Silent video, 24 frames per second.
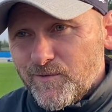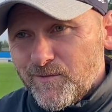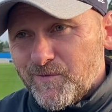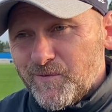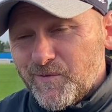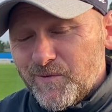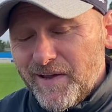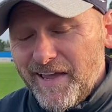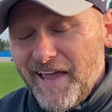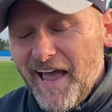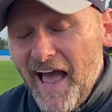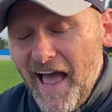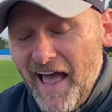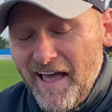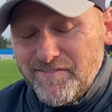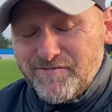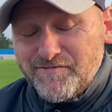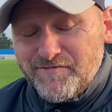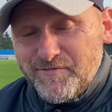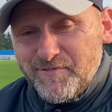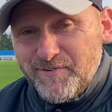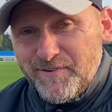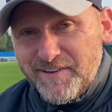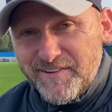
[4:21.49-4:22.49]
We
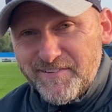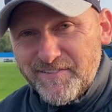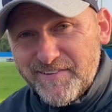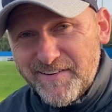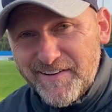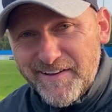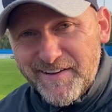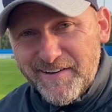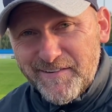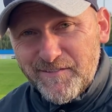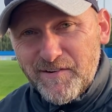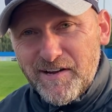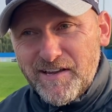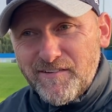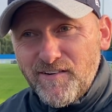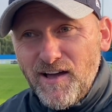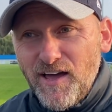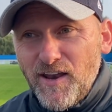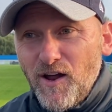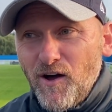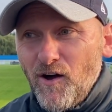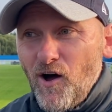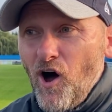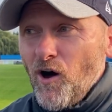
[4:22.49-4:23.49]
have. We've
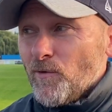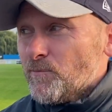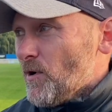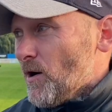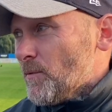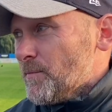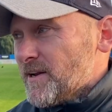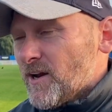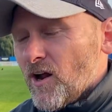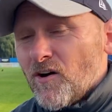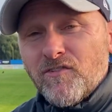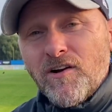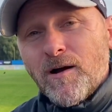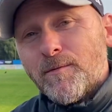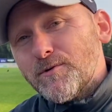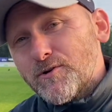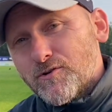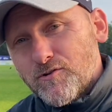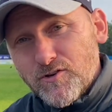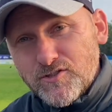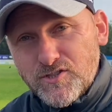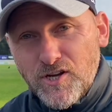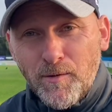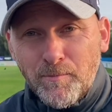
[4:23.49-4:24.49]
had. I've come
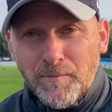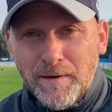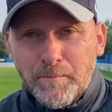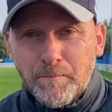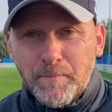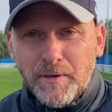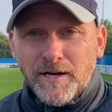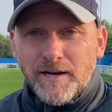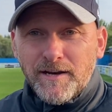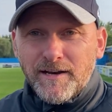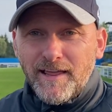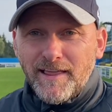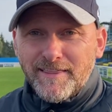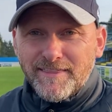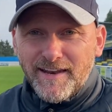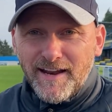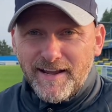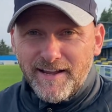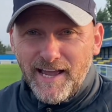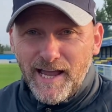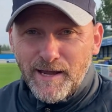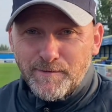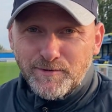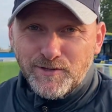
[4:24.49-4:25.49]
across. I'm limping at the end of
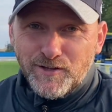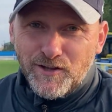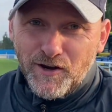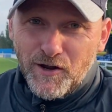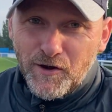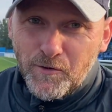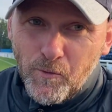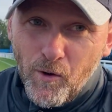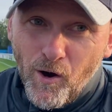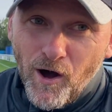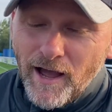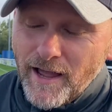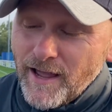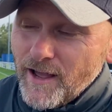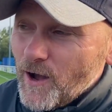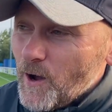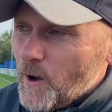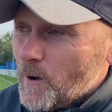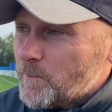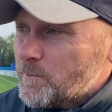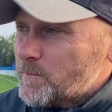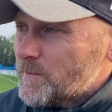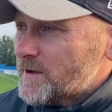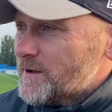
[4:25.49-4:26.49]
that game. I don't know why.
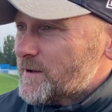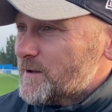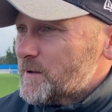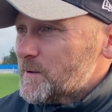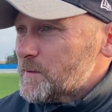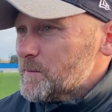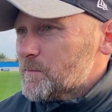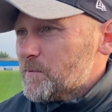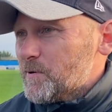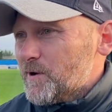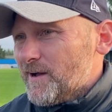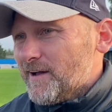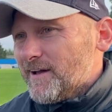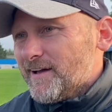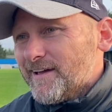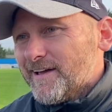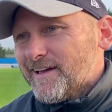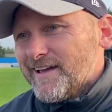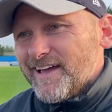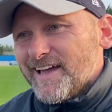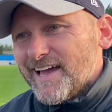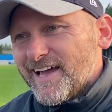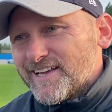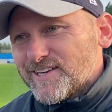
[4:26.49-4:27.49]
But
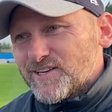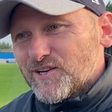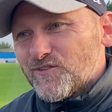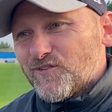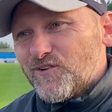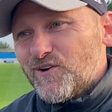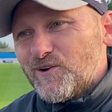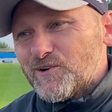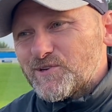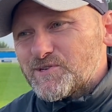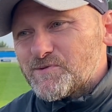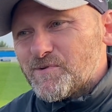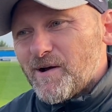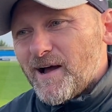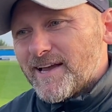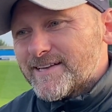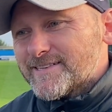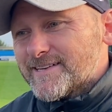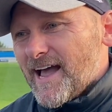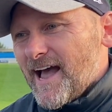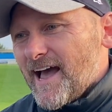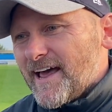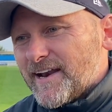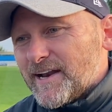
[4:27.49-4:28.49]
it just feels the way
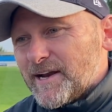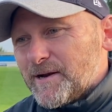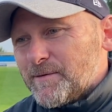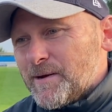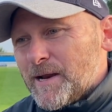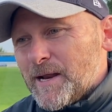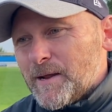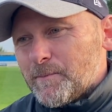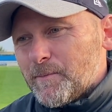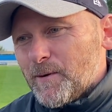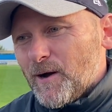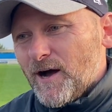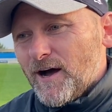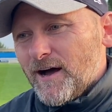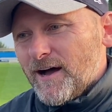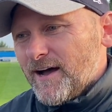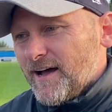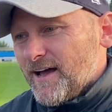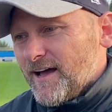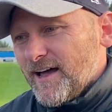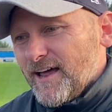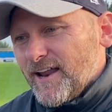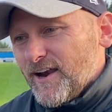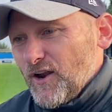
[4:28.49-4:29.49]
it's going at the minute. But
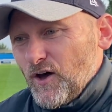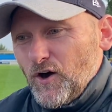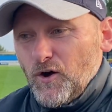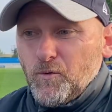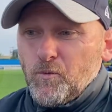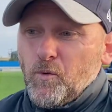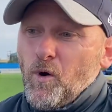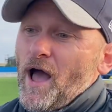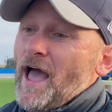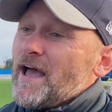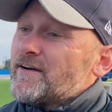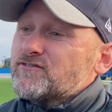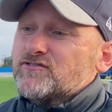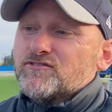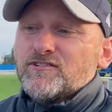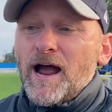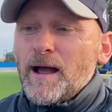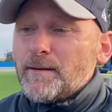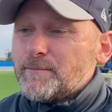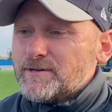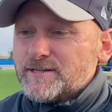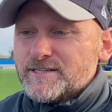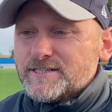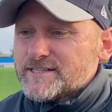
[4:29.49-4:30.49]
look, whatever
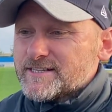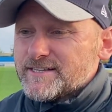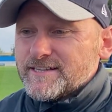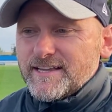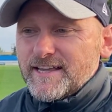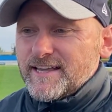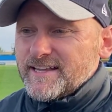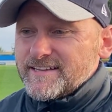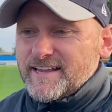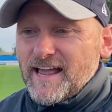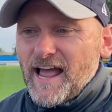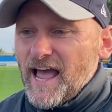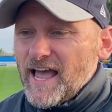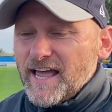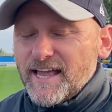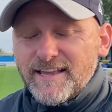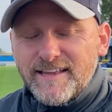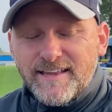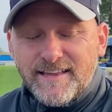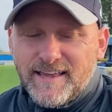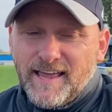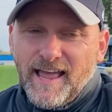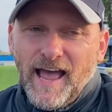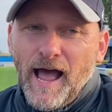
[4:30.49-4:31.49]
happens, it
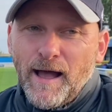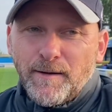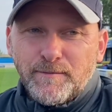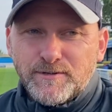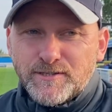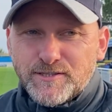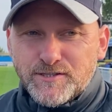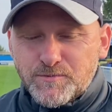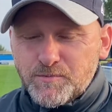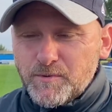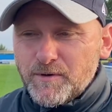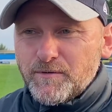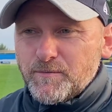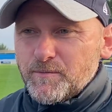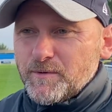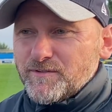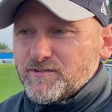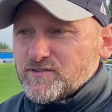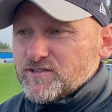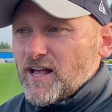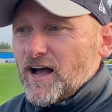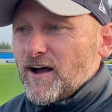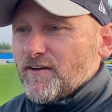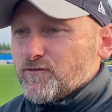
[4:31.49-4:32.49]
happens
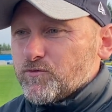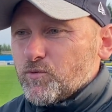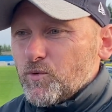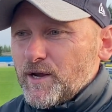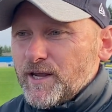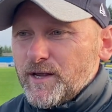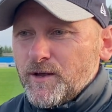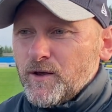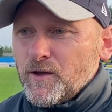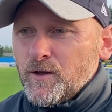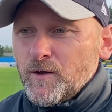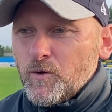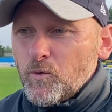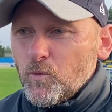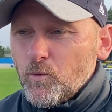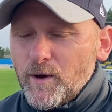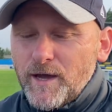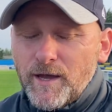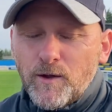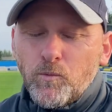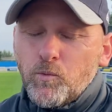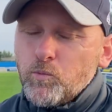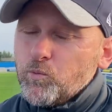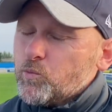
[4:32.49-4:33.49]
with stuff. I
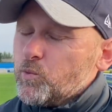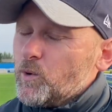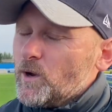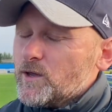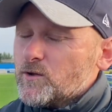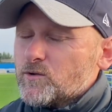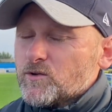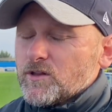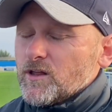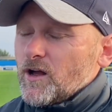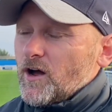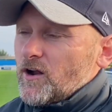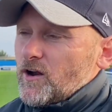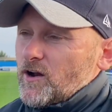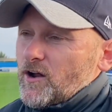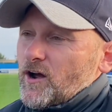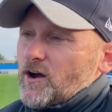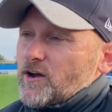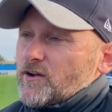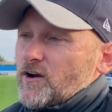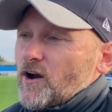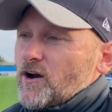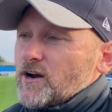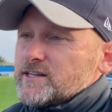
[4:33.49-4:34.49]

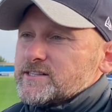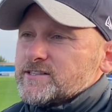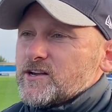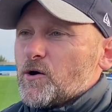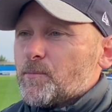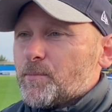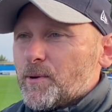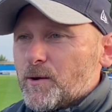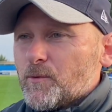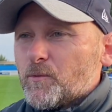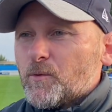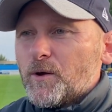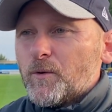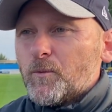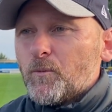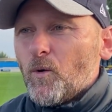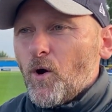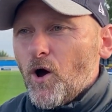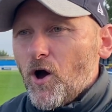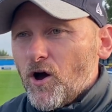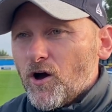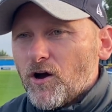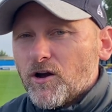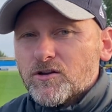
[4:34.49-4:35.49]
can only tell people we
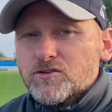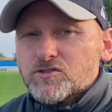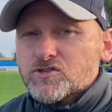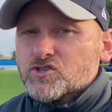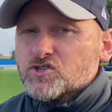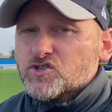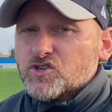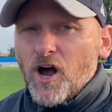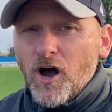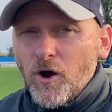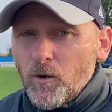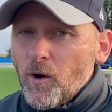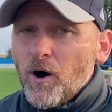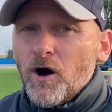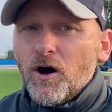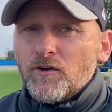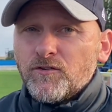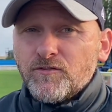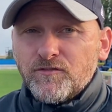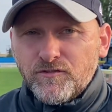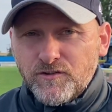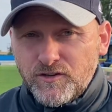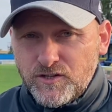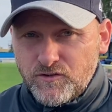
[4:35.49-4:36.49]
work so
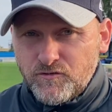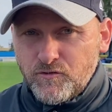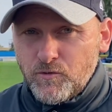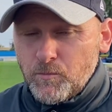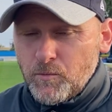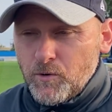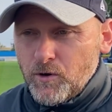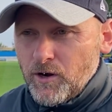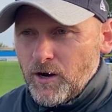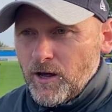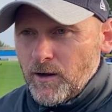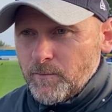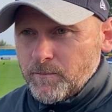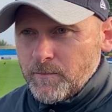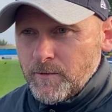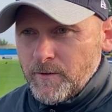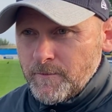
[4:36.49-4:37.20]
hard for this football club.